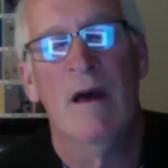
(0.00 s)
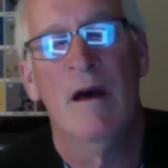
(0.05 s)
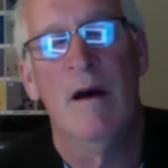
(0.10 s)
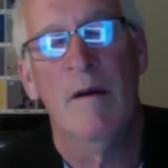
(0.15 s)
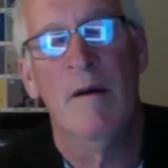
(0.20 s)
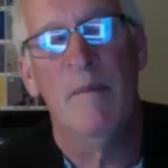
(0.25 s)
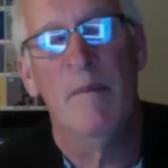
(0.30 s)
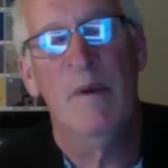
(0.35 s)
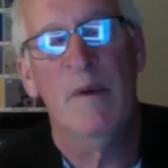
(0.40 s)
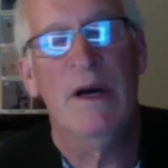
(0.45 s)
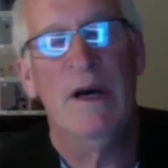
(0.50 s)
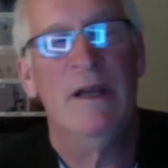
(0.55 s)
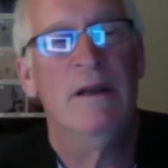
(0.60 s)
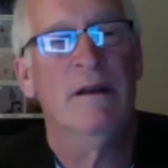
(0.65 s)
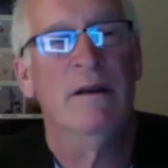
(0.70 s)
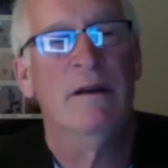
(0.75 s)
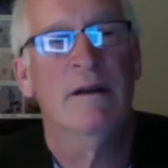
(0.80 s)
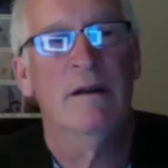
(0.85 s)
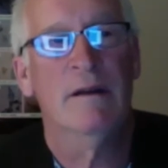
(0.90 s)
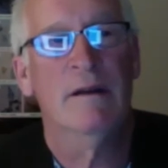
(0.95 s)
But
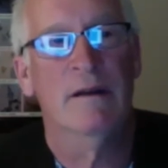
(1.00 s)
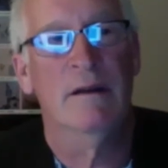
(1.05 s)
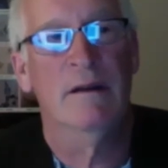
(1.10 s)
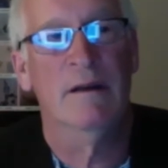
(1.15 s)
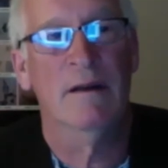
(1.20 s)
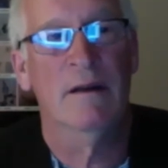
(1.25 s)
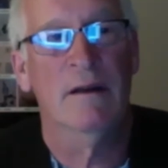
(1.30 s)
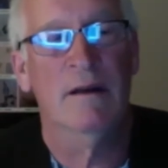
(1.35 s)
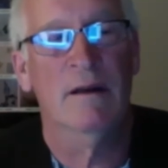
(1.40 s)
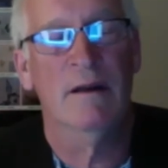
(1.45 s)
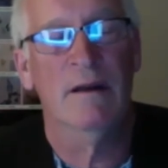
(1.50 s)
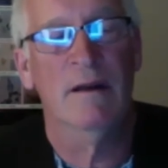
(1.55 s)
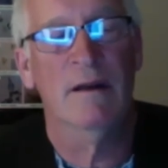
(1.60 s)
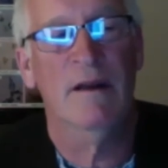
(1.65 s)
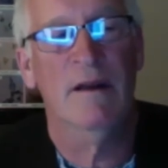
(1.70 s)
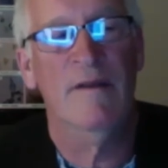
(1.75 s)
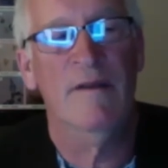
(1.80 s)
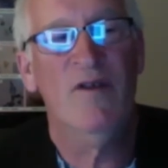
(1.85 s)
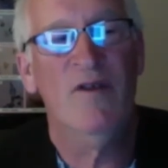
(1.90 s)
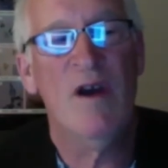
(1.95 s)

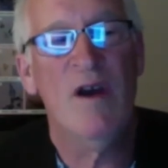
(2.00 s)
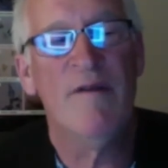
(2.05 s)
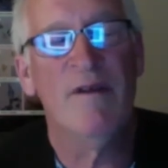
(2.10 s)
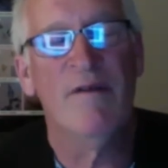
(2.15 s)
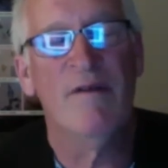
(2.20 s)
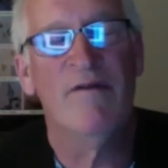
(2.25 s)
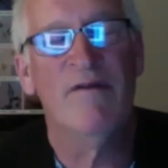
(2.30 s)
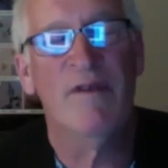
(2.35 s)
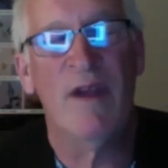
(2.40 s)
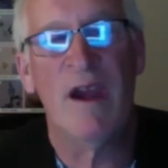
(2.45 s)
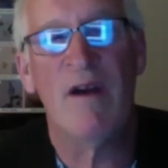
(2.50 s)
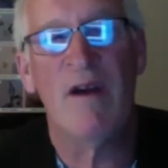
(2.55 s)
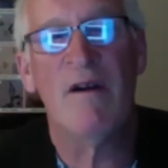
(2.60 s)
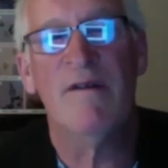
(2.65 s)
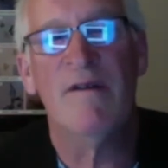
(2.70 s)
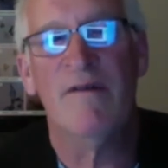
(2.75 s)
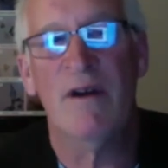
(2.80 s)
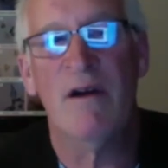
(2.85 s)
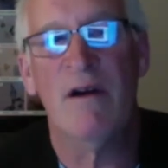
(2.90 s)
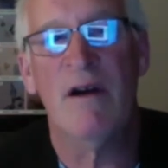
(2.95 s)
if you have a very,
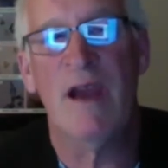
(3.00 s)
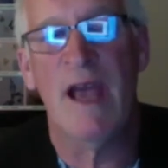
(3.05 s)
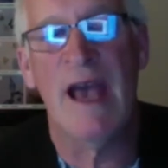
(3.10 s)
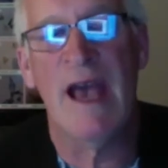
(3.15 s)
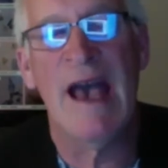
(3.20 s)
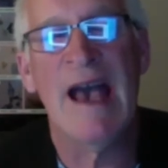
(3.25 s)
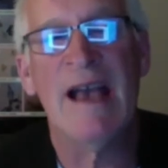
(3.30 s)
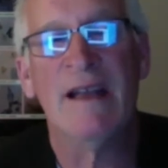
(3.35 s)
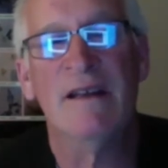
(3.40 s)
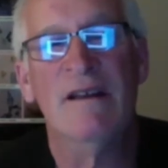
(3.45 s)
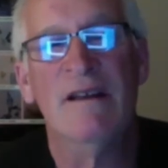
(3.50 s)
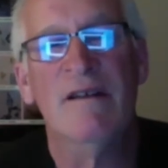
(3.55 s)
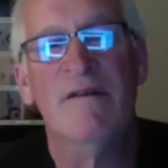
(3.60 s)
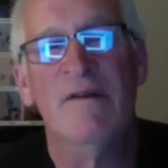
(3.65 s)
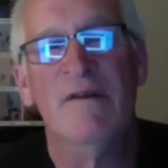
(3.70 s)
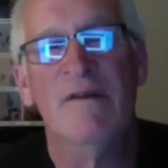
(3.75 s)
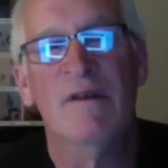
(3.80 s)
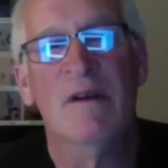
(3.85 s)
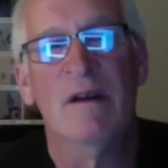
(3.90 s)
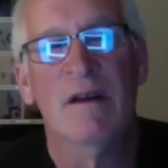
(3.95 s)
very
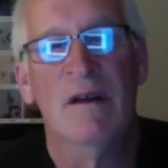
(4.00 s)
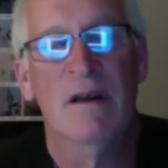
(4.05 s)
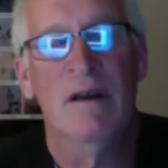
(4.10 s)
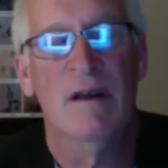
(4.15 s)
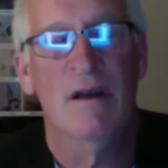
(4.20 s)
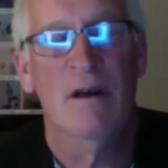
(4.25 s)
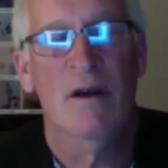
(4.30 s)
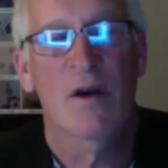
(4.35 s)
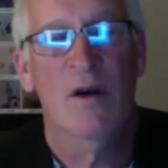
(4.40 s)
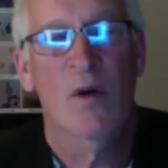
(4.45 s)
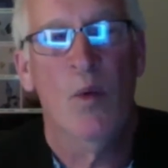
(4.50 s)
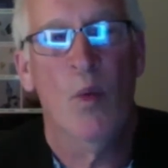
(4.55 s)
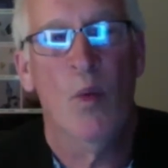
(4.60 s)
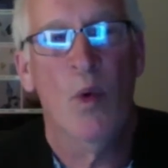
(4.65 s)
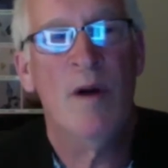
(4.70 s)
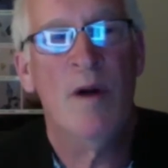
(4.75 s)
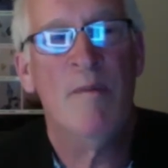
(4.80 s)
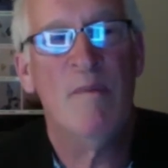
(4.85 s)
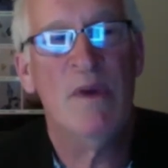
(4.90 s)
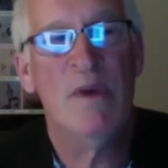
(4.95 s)
active
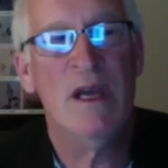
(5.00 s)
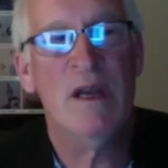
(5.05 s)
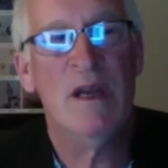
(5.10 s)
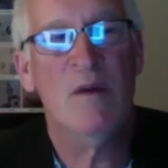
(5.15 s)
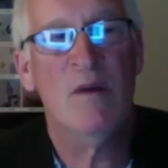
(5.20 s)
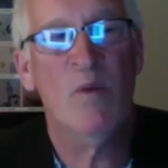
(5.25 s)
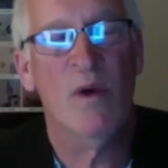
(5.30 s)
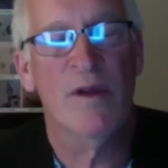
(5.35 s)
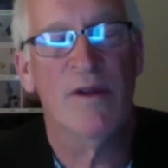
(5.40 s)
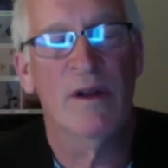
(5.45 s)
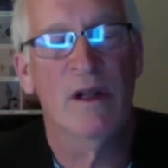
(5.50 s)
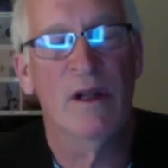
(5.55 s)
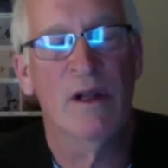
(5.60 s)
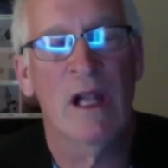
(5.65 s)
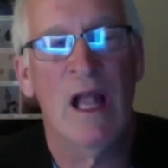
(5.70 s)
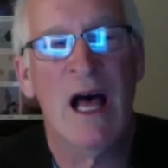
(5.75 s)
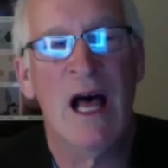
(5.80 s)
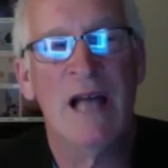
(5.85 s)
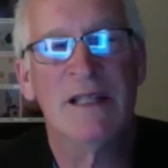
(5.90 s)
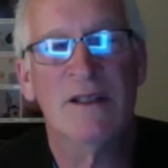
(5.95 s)
worm bin with
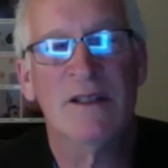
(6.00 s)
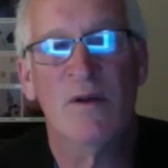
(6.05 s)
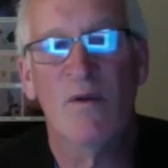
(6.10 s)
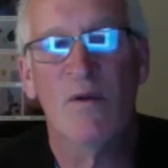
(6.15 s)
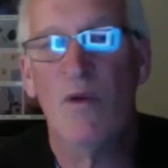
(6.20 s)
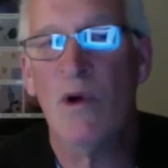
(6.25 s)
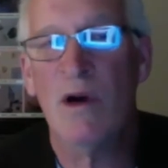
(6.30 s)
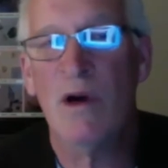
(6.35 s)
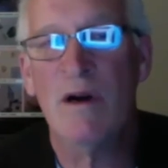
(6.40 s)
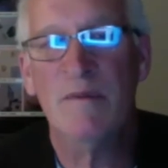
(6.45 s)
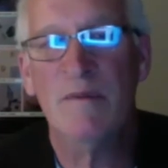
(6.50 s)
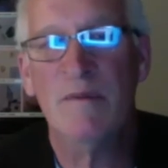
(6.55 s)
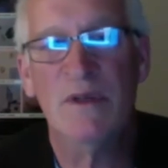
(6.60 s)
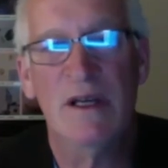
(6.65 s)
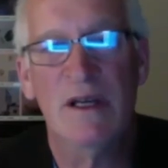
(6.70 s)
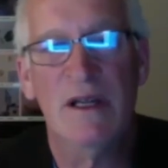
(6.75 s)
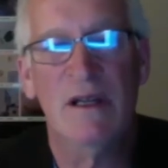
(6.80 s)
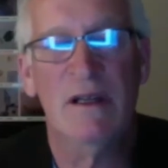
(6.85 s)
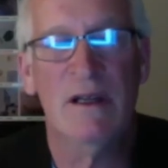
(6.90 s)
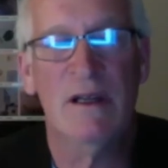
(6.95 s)
lots of worms
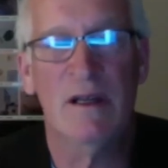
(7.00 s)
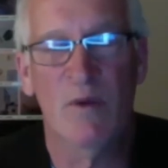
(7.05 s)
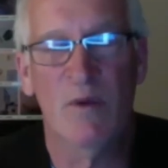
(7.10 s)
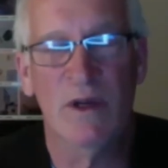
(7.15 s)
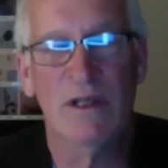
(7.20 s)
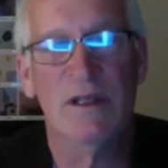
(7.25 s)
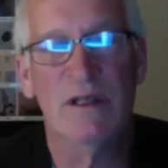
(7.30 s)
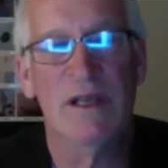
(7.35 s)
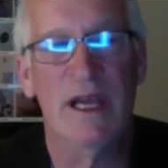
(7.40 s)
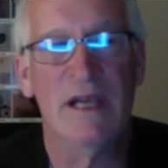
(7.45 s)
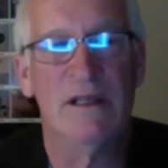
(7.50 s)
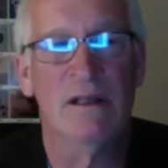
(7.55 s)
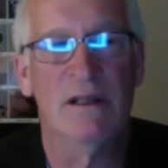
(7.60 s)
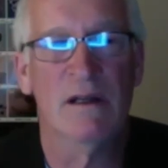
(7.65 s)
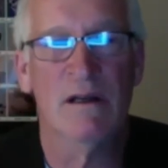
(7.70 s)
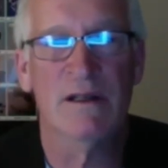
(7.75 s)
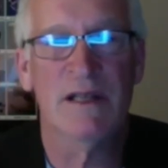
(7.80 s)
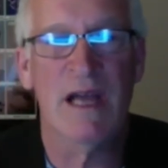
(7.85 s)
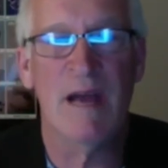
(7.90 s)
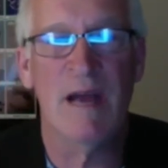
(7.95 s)
in it, which takes a
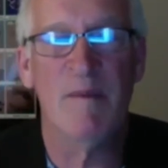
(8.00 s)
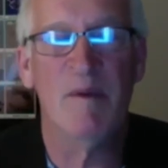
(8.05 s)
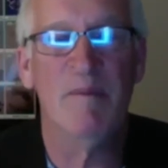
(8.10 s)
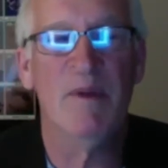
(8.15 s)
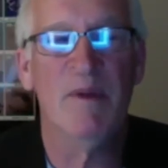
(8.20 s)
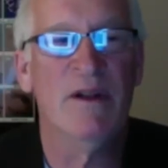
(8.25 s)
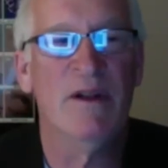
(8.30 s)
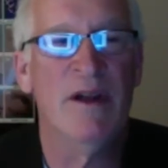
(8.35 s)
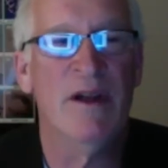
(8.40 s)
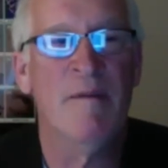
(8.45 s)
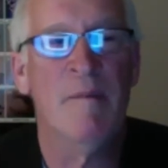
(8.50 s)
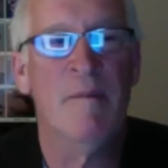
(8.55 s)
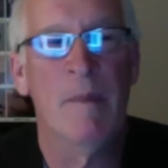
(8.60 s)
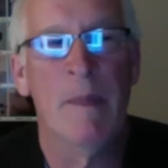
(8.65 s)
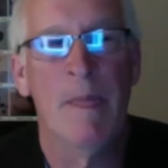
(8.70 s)
little time to build up,